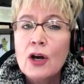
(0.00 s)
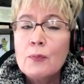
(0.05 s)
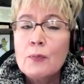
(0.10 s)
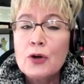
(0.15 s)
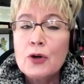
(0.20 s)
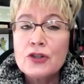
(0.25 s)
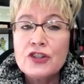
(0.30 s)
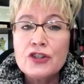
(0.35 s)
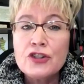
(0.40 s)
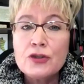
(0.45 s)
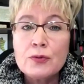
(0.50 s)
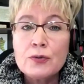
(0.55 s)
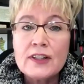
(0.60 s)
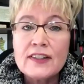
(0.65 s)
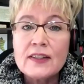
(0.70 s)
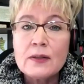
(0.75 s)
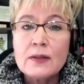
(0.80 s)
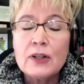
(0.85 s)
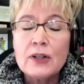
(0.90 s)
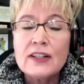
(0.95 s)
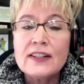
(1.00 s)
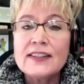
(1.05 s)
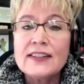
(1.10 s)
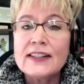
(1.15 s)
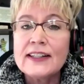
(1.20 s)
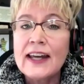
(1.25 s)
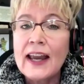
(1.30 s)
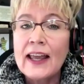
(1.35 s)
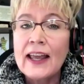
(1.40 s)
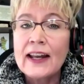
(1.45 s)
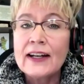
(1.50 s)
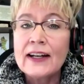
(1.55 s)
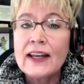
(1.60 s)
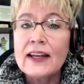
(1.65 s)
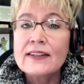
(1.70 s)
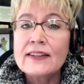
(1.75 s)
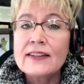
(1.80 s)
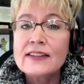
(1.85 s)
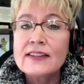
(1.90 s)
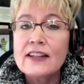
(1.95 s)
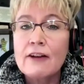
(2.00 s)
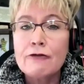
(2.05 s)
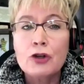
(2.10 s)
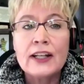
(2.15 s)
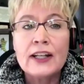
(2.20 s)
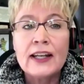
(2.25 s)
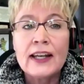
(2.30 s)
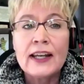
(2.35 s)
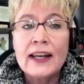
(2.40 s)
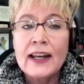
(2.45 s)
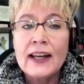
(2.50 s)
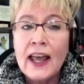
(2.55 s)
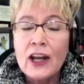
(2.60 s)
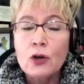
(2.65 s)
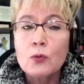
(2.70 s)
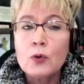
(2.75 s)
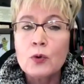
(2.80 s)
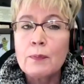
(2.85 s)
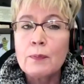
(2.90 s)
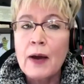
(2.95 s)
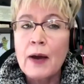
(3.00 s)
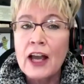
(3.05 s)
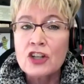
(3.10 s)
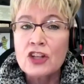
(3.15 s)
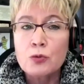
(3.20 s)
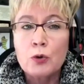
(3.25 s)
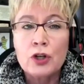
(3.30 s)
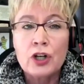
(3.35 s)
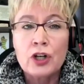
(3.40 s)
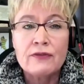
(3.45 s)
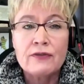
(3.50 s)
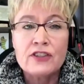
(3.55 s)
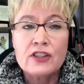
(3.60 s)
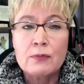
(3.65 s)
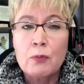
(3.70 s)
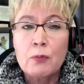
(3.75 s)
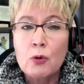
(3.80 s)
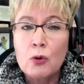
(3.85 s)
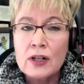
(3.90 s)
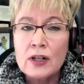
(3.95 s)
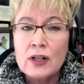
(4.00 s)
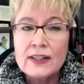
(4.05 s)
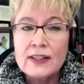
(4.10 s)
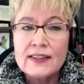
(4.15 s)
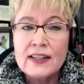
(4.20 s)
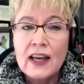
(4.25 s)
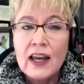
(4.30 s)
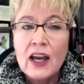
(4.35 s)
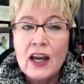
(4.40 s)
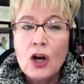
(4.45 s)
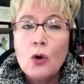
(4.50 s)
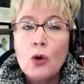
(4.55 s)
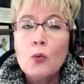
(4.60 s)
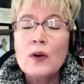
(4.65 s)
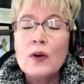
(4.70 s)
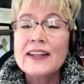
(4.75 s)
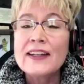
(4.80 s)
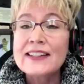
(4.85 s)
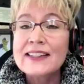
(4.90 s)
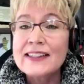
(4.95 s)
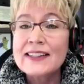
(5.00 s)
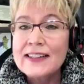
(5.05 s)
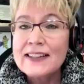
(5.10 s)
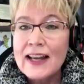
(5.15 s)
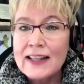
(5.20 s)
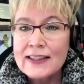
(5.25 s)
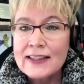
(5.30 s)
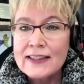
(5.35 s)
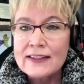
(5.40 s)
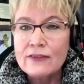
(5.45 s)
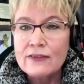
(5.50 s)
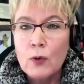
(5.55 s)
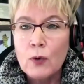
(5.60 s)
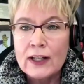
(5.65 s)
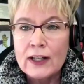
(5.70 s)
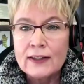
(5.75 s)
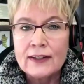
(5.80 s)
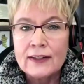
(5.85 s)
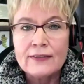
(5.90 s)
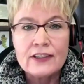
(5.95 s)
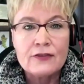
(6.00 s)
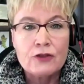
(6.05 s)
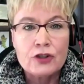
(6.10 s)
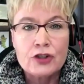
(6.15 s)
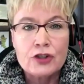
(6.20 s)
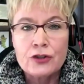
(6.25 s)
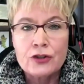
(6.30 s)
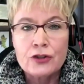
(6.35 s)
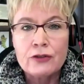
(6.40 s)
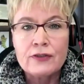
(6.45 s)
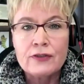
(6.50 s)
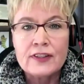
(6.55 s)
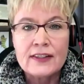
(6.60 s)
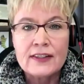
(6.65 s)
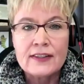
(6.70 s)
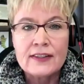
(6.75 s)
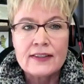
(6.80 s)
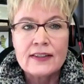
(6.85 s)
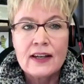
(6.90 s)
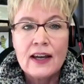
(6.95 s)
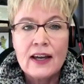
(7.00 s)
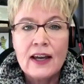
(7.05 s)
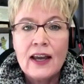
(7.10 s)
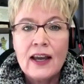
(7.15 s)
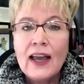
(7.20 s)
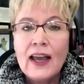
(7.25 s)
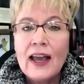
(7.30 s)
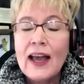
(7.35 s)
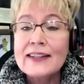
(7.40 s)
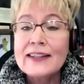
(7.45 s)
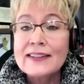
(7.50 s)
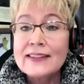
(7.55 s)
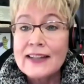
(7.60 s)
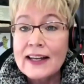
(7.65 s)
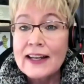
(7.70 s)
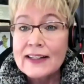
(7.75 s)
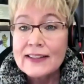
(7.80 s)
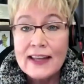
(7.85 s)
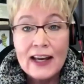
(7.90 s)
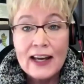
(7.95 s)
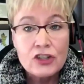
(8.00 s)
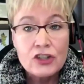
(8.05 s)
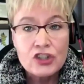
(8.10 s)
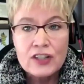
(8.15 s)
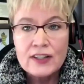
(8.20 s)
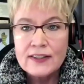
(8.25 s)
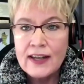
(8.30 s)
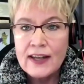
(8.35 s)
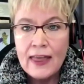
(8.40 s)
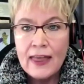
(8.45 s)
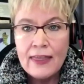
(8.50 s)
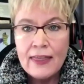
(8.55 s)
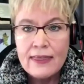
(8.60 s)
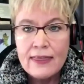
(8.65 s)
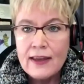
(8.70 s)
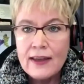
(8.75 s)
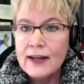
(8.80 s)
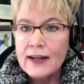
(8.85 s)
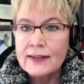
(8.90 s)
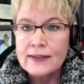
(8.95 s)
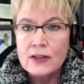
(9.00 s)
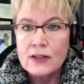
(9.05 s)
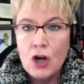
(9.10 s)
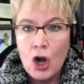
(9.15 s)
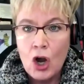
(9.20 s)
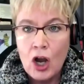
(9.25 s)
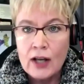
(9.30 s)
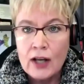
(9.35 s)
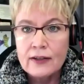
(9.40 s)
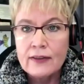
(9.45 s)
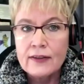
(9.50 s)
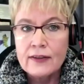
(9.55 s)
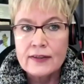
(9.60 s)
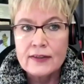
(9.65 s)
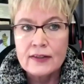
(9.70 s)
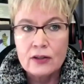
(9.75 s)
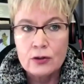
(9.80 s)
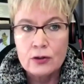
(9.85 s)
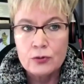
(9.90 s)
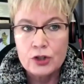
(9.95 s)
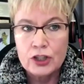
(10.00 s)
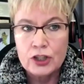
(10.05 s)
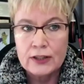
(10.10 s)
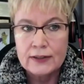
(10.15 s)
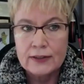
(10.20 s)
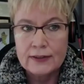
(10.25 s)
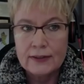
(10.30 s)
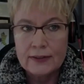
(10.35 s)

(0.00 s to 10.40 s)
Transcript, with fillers: Persons with disabilities in Canada suffer an inadequate patchwork of supports with extensive waitlists for services. A state sanctioned death is not the solution.